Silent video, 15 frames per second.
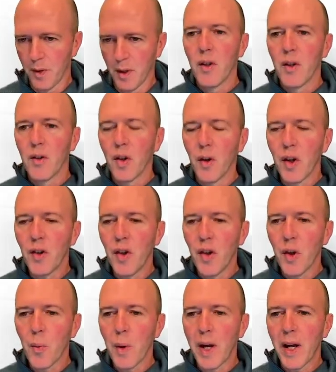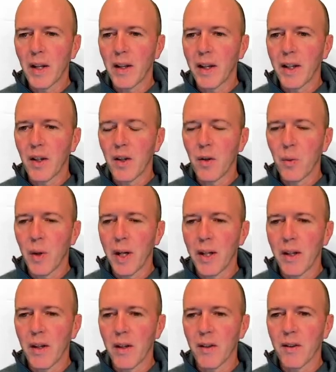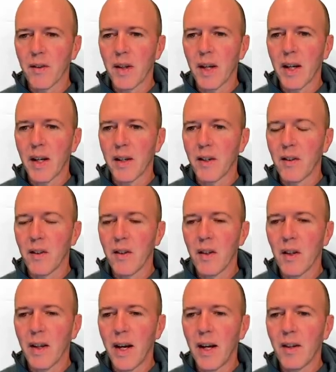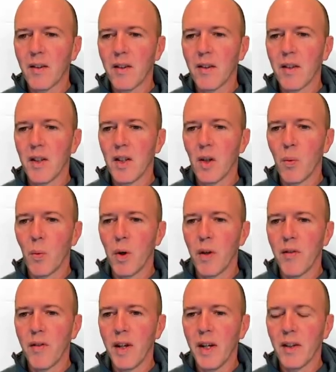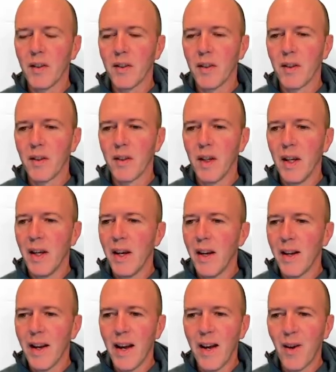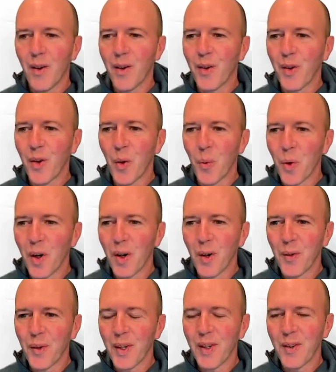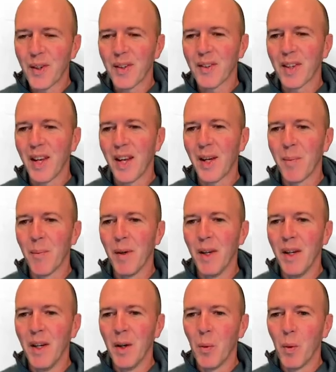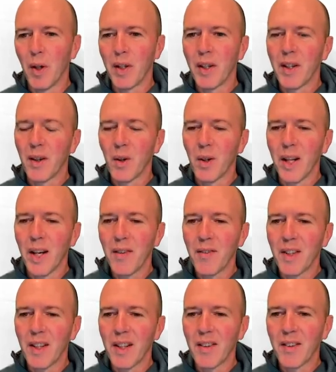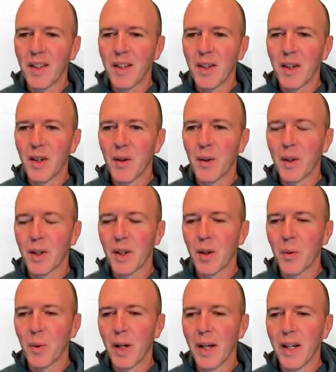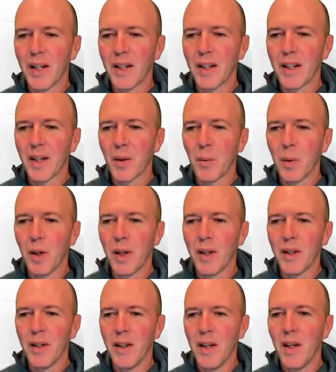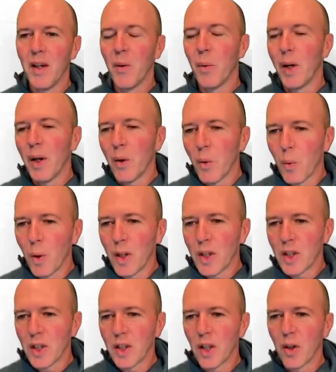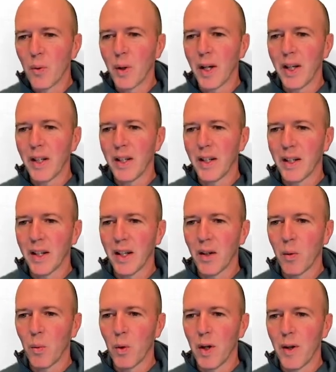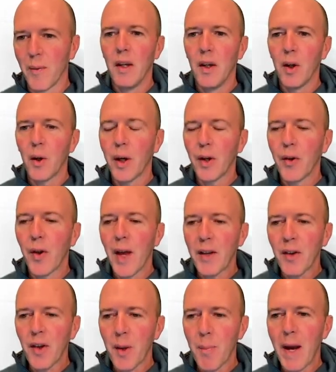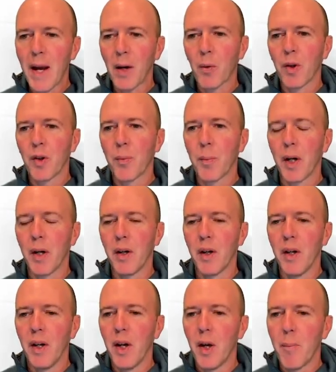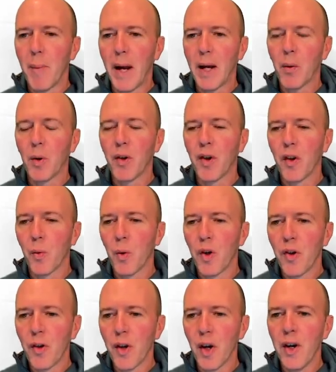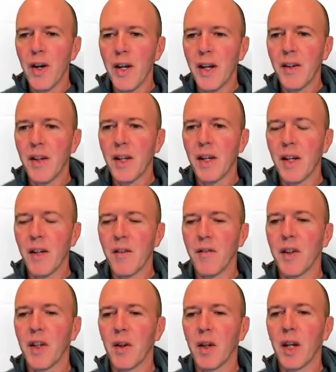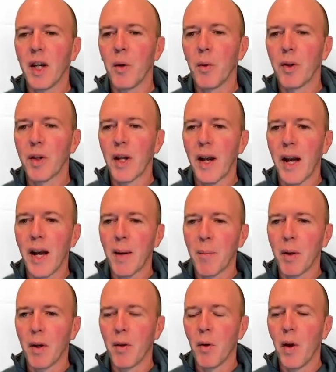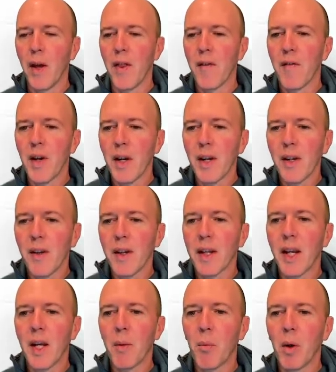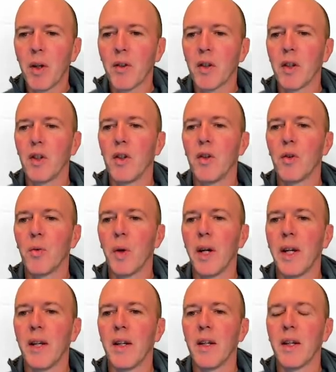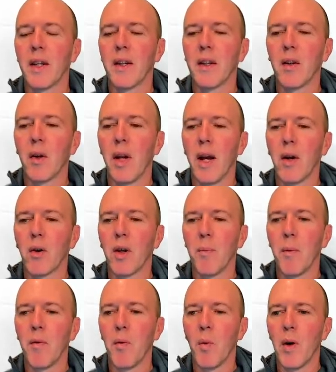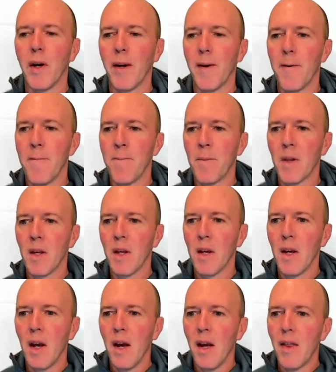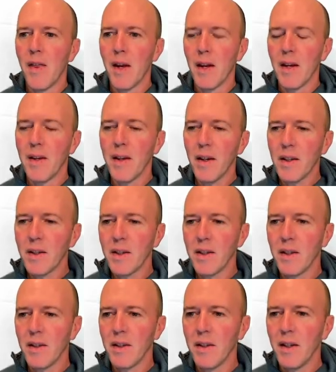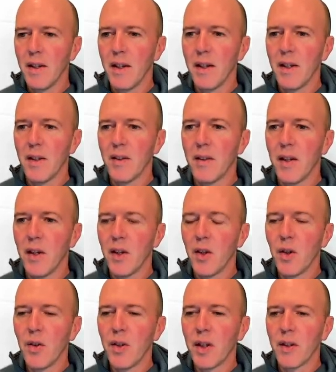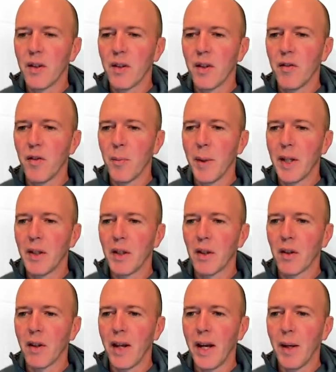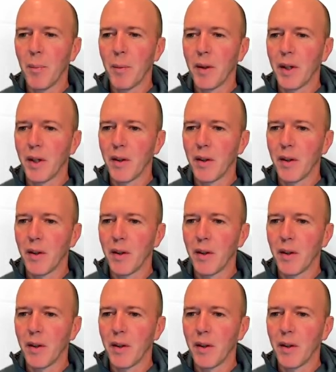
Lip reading: So this is the way I'd like you to write it on the side. This is the last decision one faces. And now this is the world's easiest game. One can go left and get 0 or go right and get 1. Well, one should go right and get 1. Okay, so that's the backwards part. Backwards is we're starting at the end and figuring out what's going to happen. At the very end of the game, one is going to choose right and get an outcome of 1. The induction is using this information collapsing,